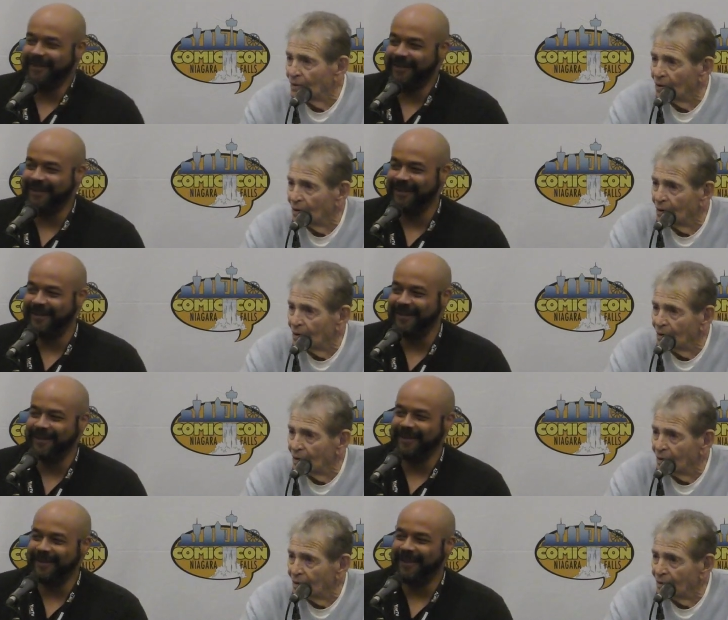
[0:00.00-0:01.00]

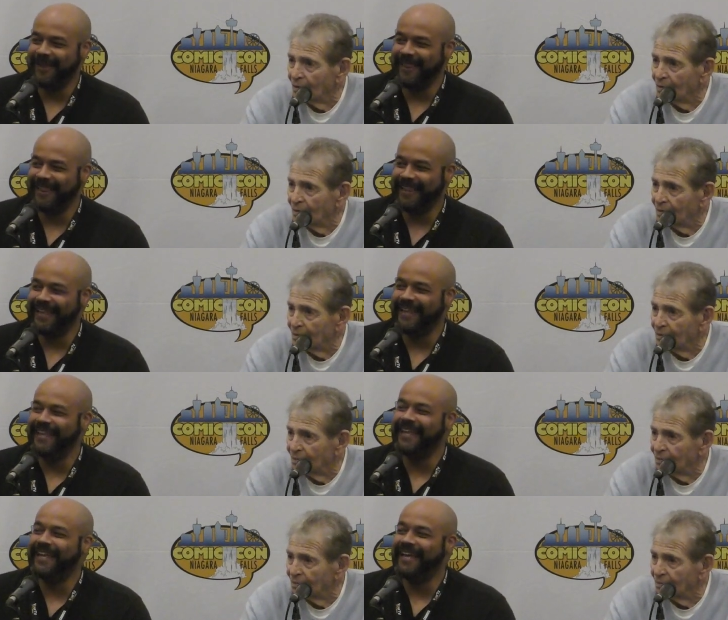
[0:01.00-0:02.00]

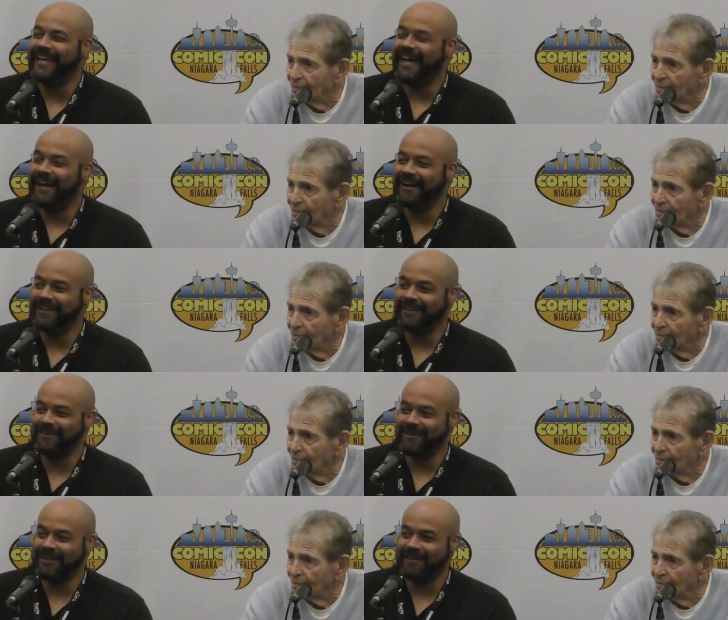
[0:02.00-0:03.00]

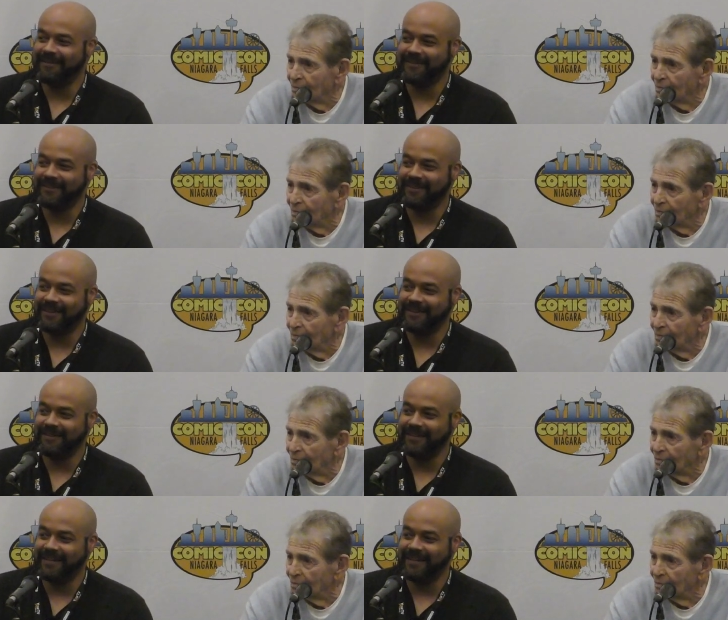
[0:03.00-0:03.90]
(silence)